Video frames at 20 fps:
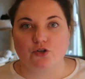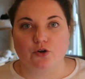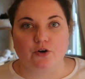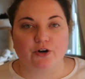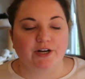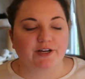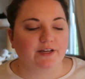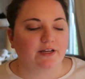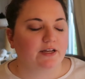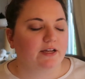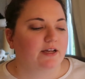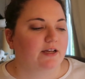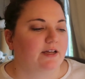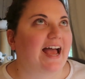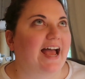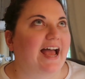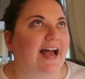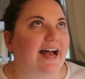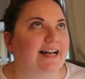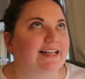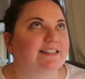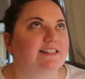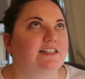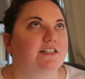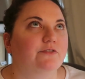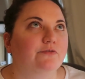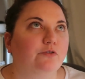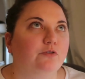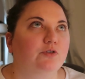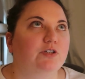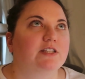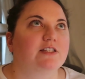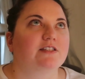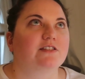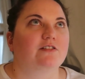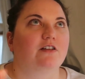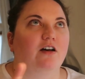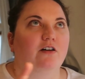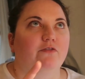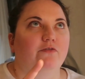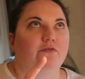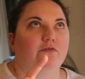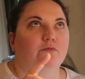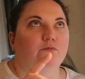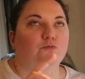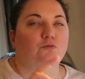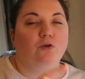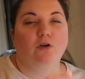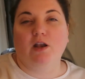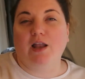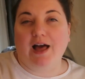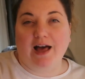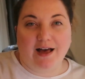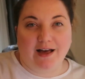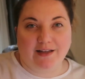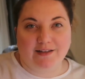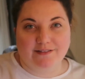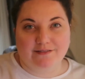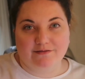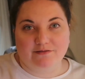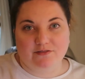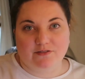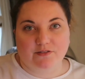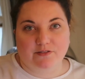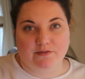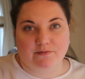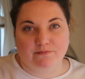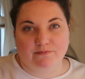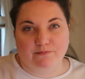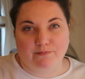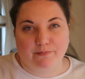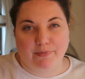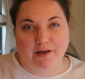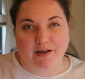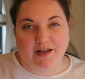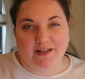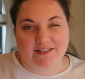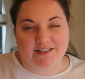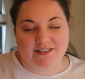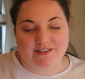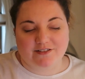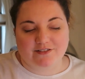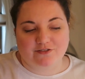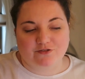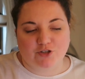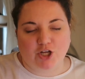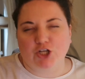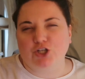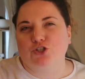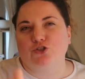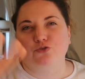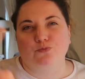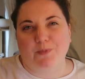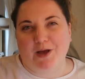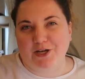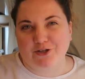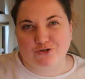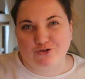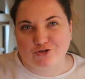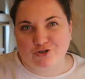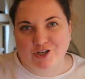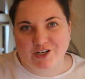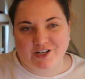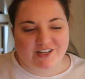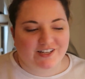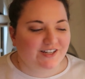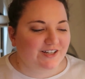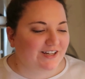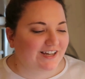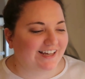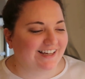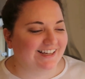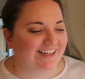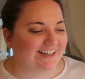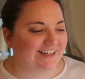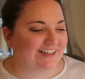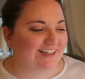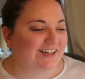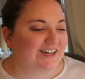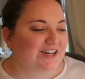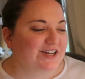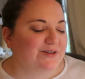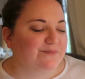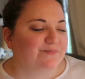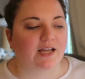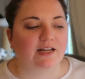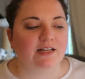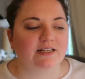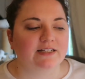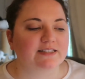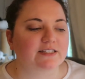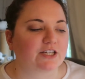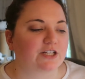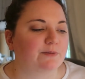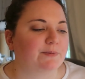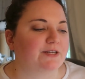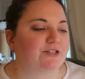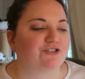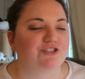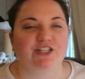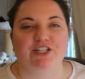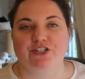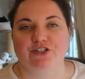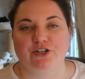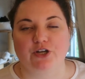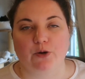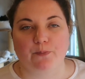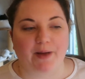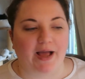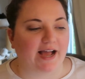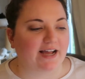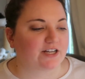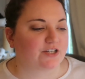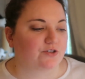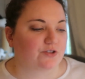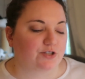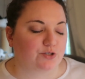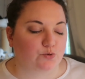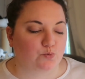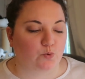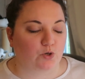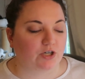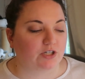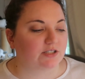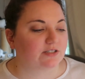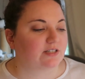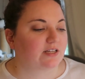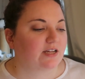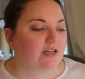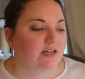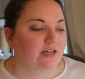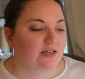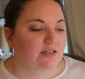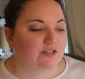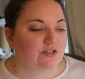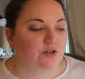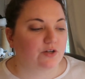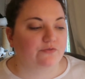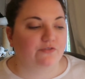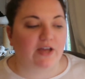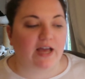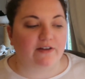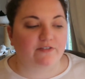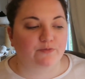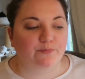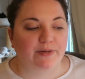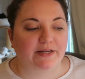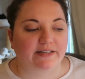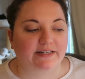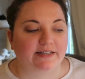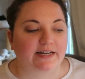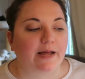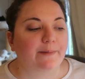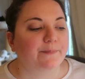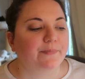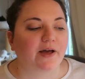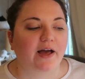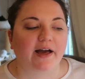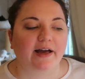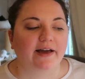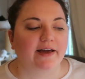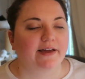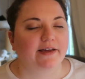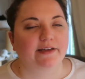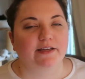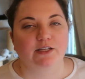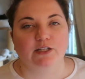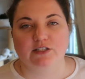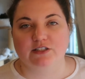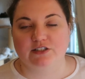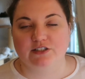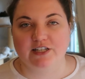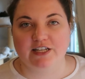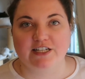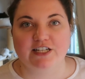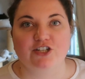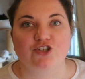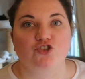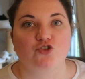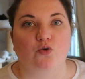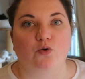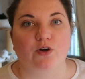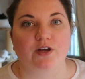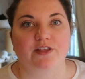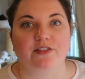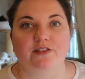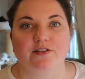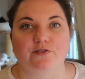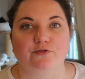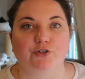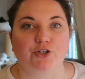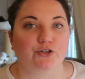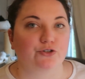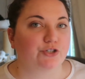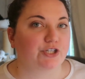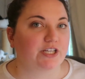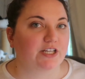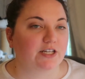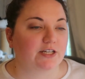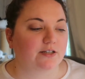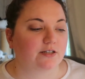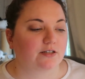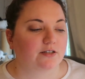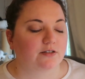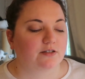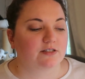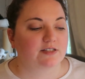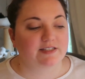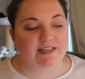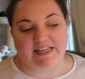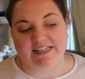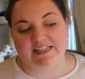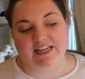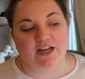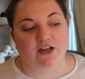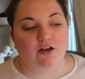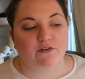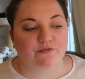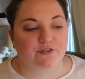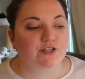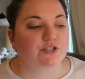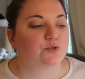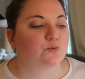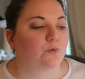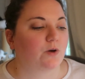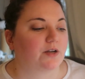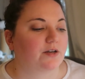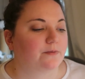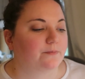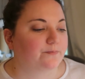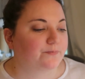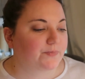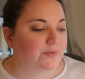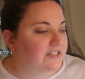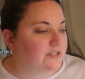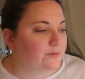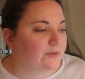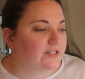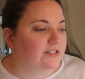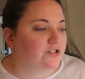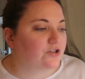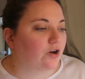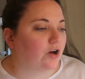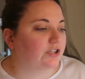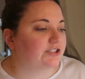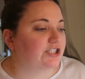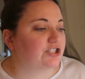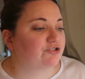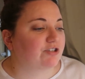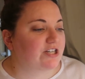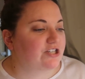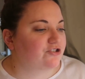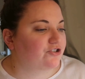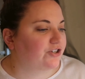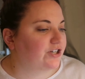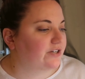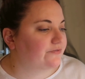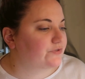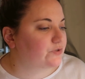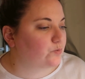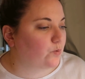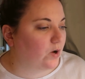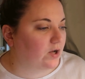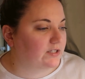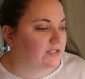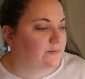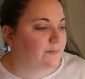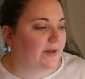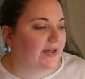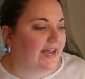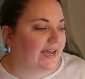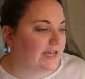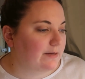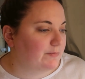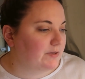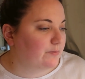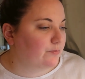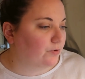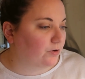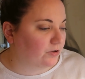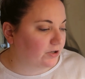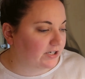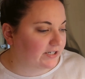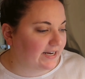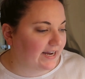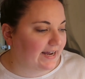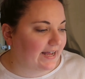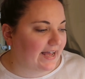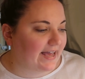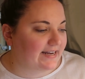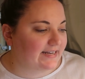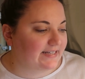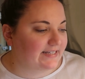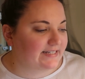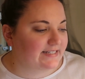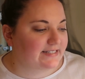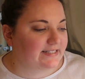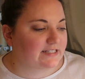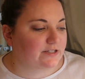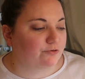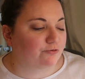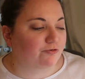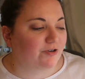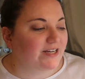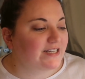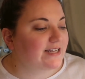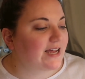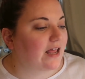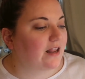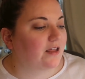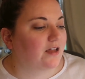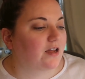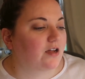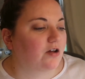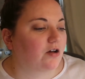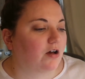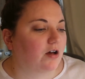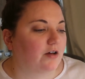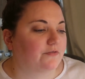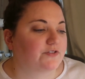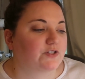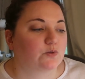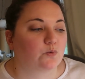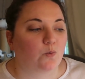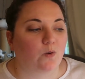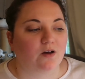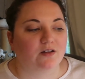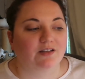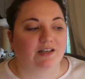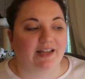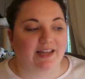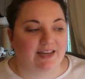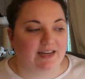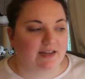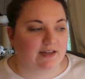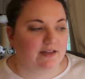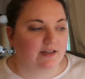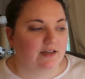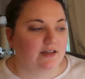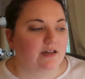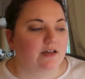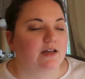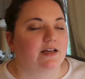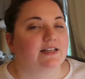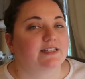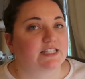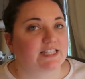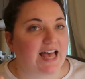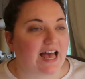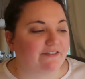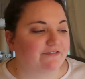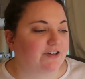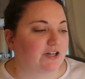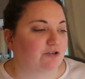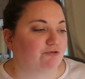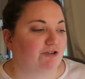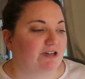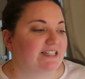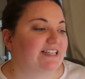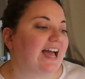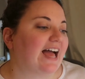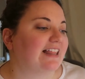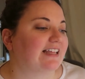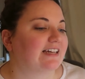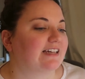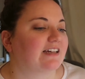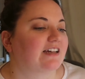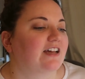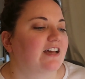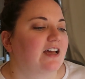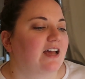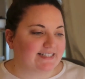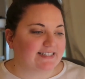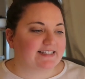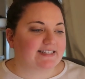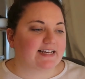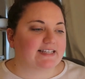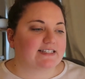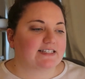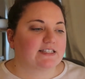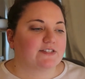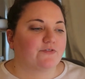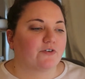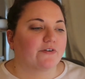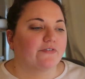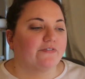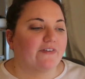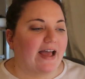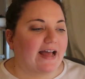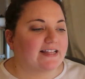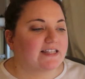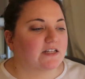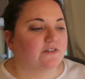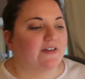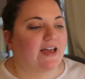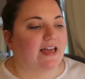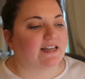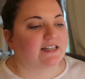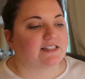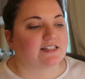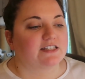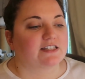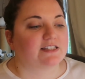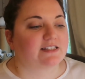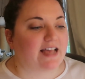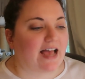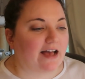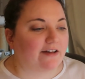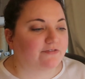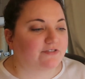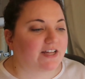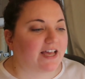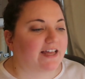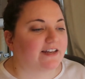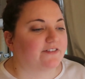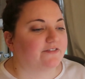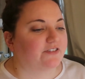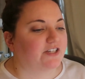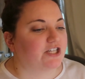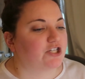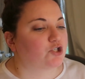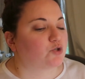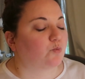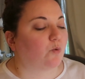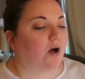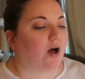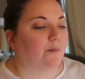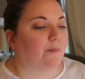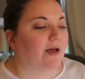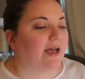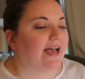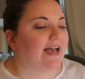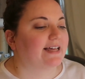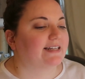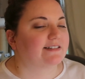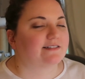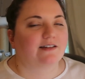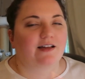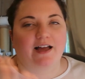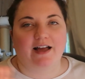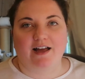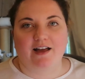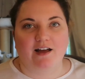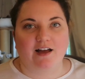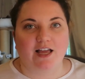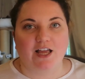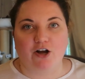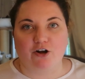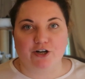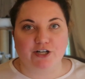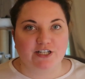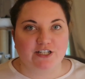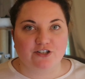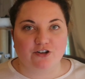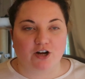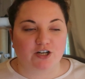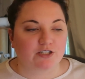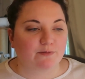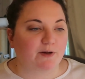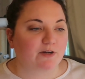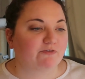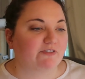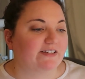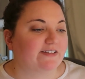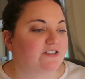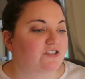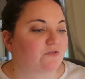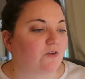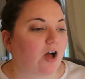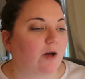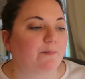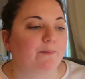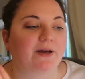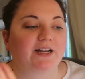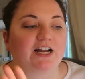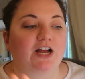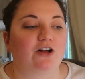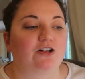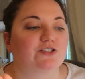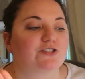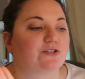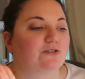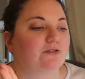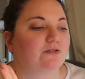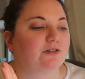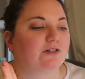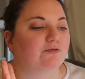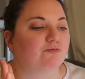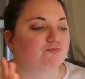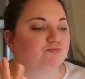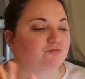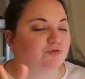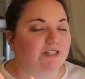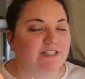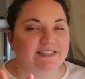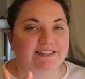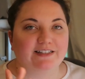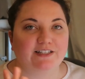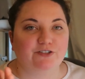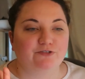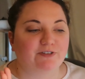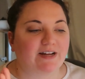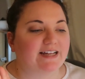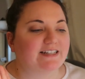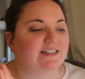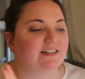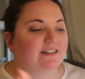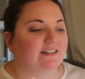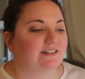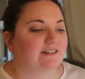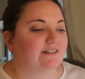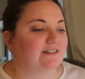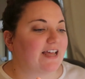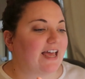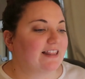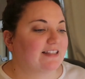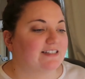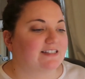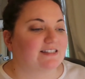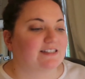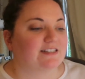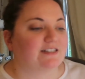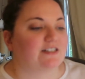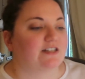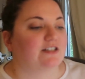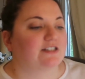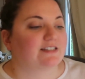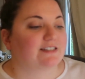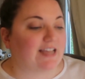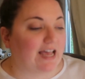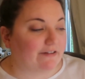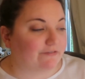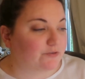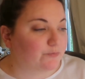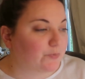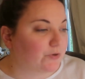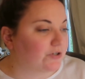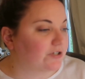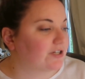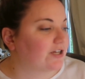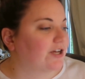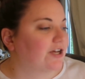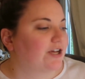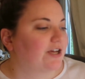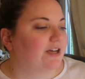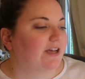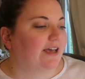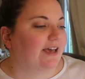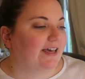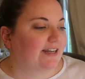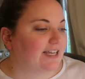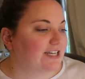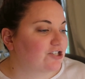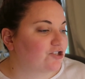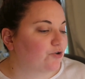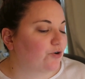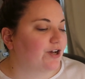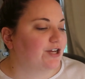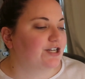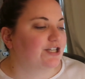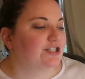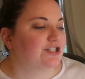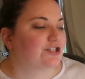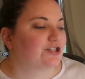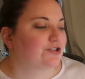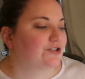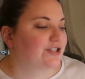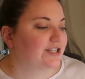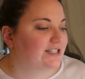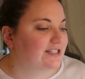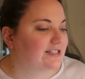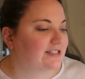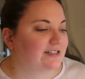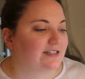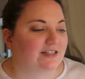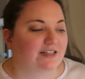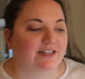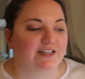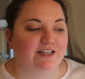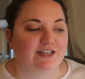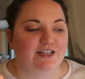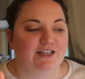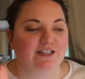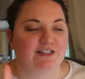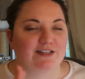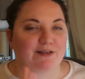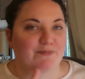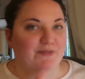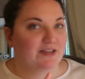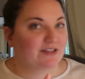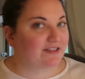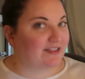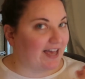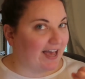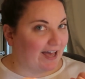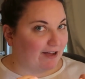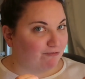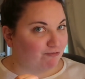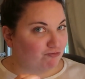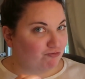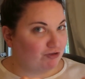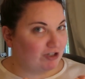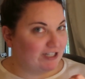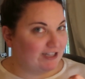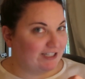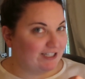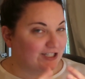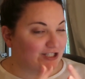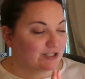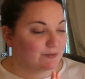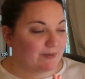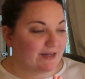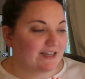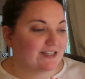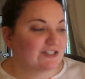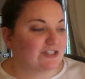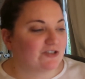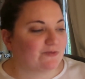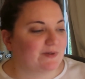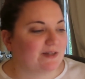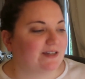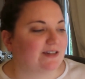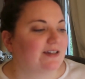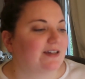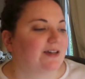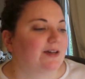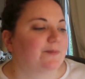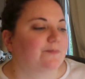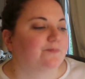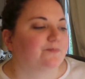story that has influence of Mulan, but not too much. It's going to be interesting to go back to this world. So if you haven't picked it up, I did enjoy the unique setting of this one. And this one is called A Treachery of Swans by A.B. Poranek, and it is a retelling of Swan Lake, a sapphic retelling. And it says it's for fans of Alison Saft and V.E. Schwab. And I already talked about V.E. Schwab, but I also recently read an Alison Saft book and enjoyed it. So this is something that really speaks to me.